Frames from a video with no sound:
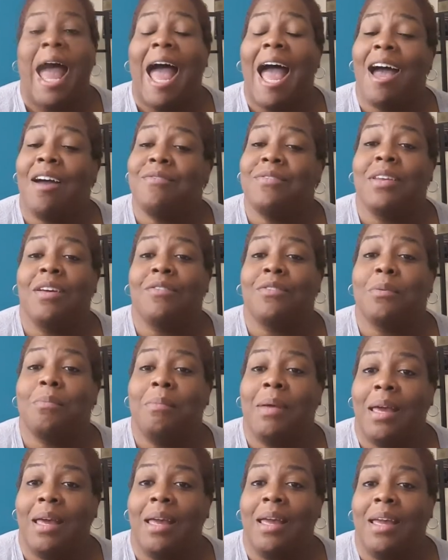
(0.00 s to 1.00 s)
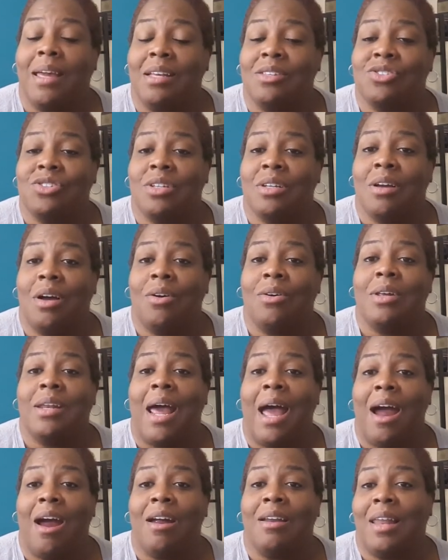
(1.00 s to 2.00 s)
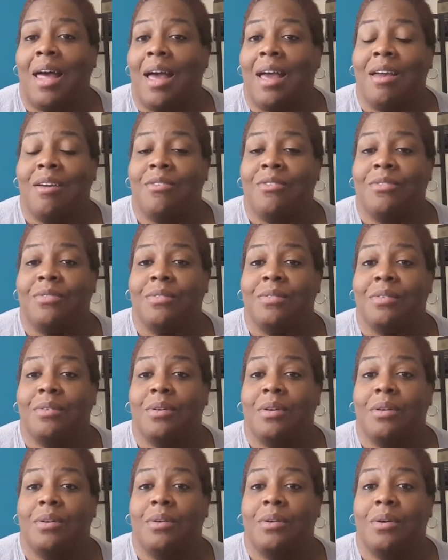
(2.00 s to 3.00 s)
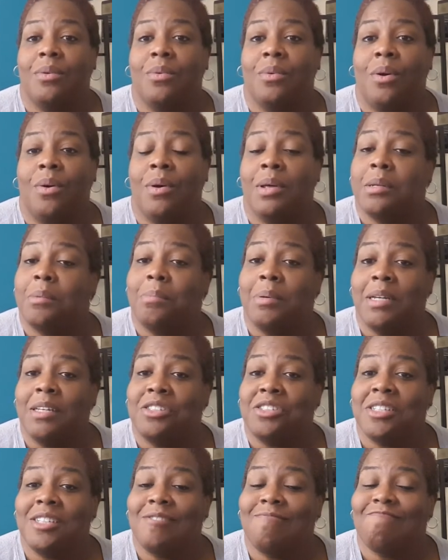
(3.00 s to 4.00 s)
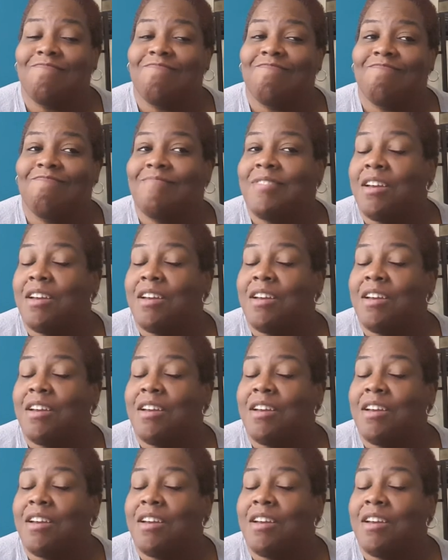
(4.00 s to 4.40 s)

I've never met Angie on Our Life on a Budget.